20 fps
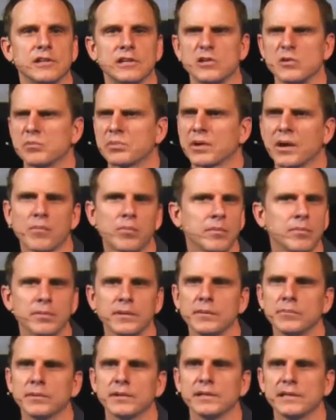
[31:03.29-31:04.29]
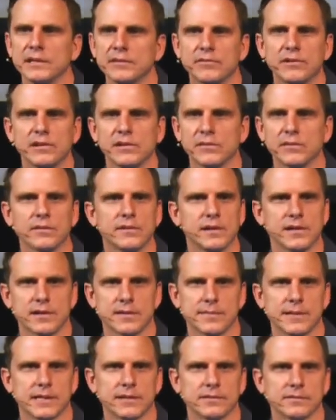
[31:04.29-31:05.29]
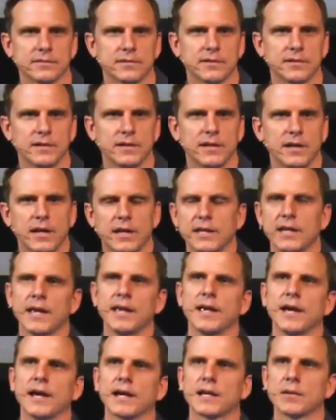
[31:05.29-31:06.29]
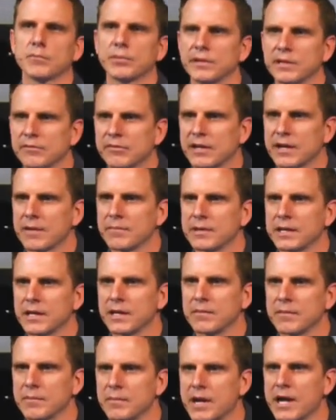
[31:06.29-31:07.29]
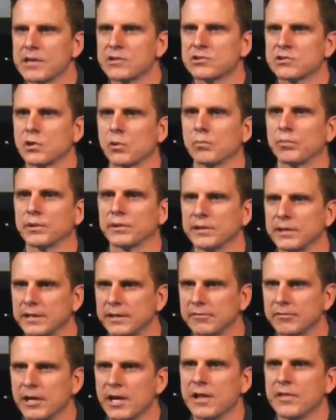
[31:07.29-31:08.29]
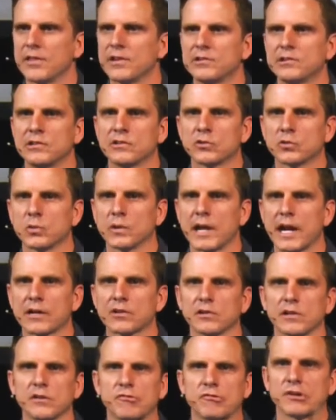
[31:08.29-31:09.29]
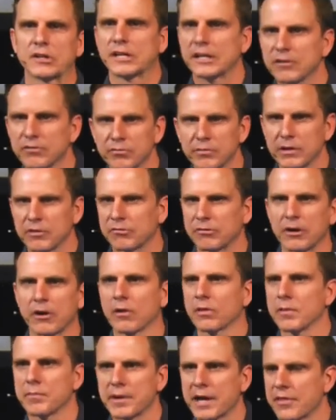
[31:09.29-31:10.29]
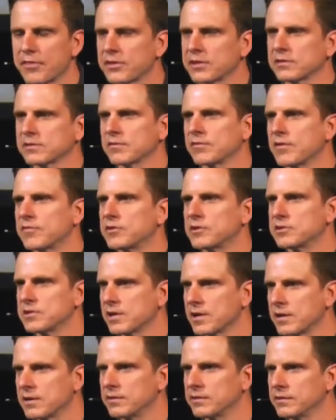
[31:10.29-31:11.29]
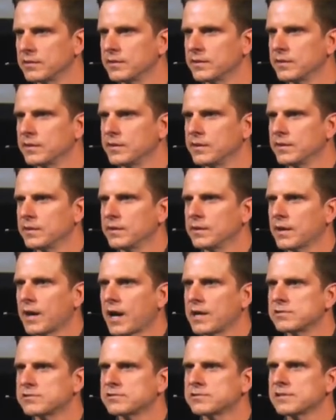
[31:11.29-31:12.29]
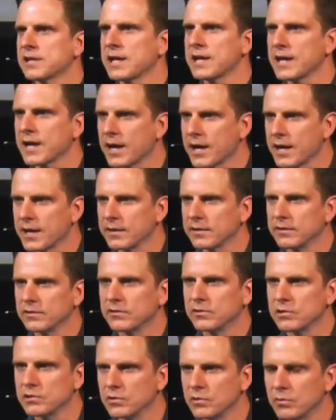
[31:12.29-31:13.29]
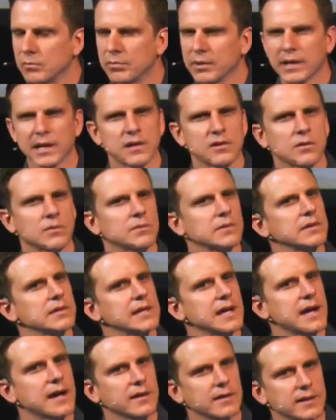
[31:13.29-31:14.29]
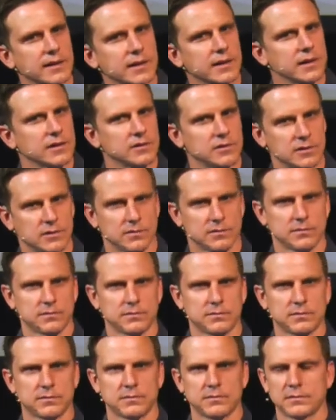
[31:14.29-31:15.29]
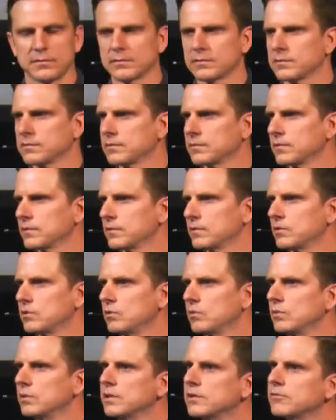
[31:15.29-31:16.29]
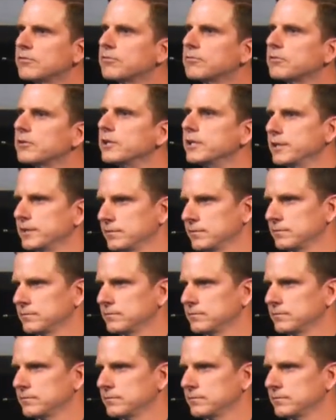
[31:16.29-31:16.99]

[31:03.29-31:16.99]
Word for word: and you probably believed that you were the enemy. Yeah, yeah, I can believe that I'm the enemy, but I just don't believe that Jesus would actually forgive me for all the bad things I've ever done. I say I do, but I don't really act like I do. Do you live free? Do